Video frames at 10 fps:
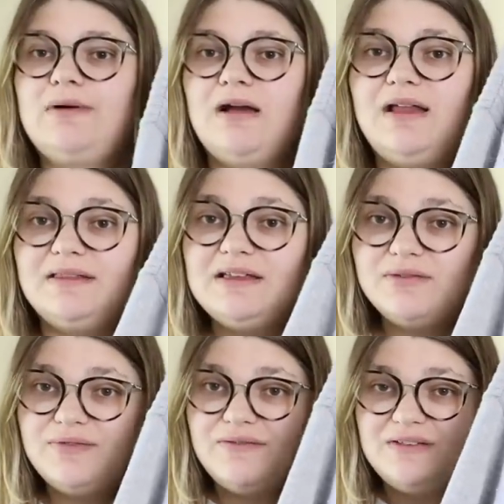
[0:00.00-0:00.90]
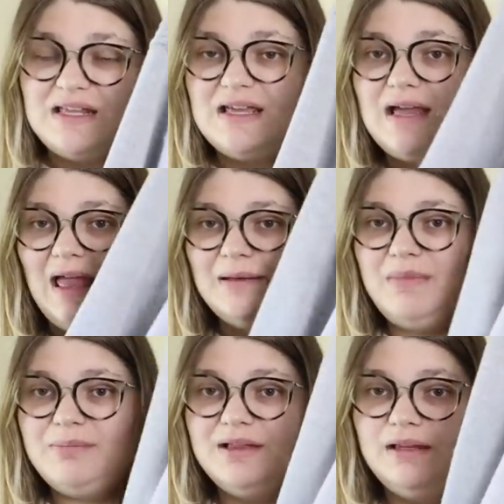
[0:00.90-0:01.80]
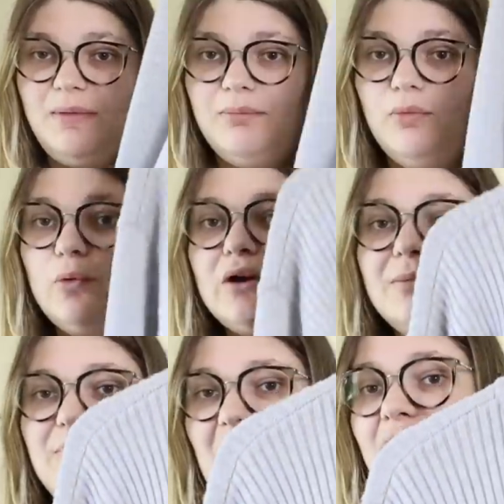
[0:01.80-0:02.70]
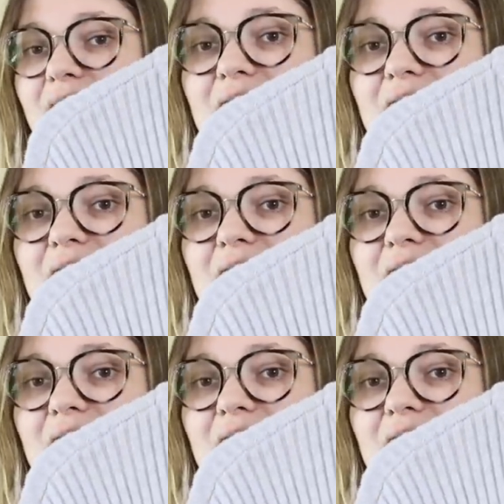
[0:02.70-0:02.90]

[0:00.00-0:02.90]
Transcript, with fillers: around at least 50 and maybe a little bit more, but